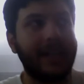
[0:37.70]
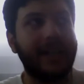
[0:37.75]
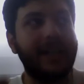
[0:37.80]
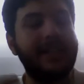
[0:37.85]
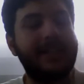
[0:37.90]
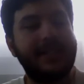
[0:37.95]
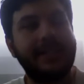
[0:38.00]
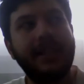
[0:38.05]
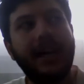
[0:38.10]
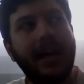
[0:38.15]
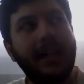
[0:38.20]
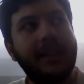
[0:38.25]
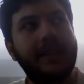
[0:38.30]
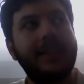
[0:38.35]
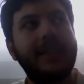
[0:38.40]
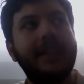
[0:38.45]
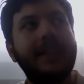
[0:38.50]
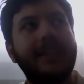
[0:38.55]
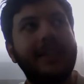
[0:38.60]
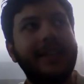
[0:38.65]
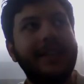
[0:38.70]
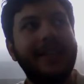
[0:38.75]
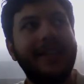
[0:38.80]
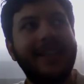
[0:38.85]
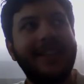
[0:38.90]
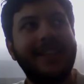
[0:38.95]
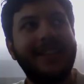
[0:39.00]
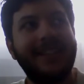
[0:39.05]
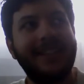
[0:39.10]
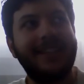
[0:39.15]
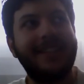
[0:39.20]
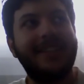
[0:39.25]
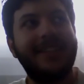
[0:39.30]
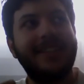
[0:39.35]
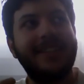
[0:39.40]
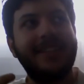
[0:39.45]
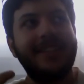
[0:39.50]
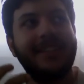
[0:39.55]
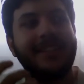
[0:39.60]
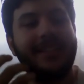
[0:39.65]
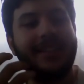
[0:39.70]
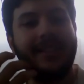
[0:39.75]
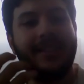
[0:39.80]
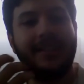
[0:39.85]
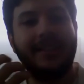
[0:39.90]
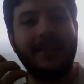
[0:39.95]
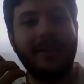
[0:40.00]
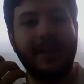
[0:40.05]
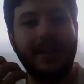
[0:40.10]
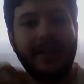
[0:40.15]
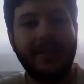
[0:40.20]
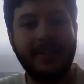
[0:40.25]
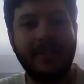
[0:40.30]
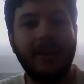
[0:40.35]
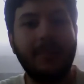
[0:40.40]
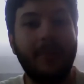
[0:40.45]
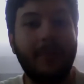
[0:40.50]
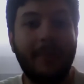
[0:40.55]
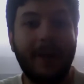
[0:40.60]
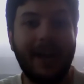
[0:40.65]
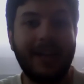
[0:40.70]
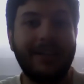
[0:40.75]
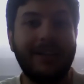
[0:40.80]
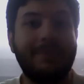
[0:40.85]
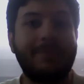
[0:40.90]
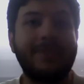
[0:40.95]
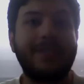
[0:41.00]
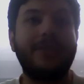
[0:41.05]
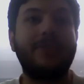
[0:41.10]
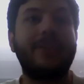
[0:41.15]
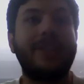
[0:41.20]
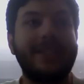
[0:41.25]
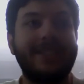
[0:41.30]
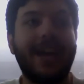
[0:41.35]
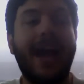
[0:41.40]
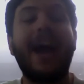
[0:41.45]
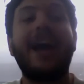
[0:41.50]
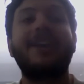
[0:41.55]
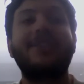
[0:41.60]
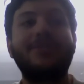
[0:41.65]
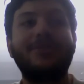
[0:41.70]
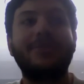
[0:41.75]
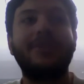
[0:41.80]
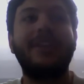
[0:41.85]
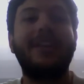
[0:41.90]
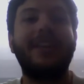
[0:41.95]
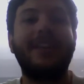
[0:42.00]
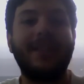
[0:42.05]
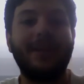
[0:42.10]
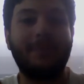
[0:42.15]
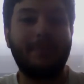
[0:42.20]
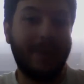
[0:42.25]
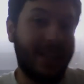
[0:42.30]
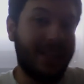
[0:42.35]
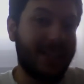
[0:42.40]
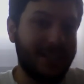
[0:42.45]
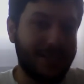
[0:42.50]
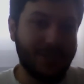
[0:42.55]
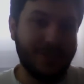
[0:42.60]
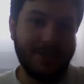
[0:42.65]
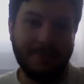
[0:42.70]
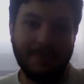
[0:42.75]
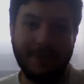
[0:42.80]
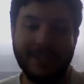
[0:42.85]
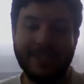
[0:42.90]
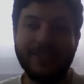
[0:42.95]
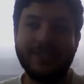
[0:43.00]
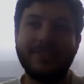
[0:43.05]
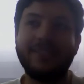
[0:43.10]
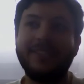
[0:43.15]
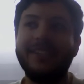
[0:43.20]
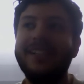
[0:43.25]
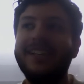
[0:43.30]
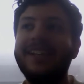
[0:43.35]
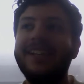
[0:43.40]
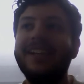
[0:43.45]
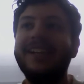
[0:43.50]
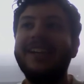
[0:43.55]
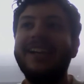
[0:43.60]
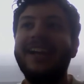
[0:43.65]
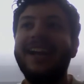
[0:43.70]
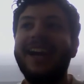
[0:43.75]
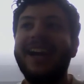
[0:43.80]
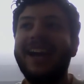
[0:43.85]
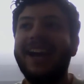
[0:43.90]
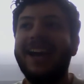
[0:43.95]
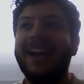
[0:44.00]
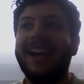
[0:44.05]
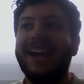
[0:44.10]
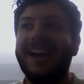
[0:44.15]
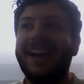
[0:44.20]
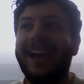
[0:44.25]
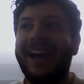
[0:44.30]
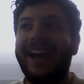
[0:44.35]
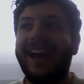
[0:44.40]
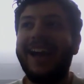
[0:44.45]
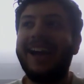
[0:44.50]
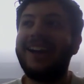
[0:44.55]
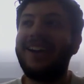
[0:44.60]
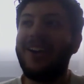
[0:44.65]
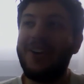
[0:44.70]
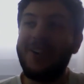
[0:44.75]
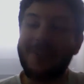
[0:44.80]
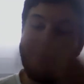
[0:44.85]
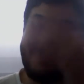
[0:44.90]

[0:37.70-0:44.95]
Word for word: it's not the the double battle episode. It's actually the Pikachu special. And oh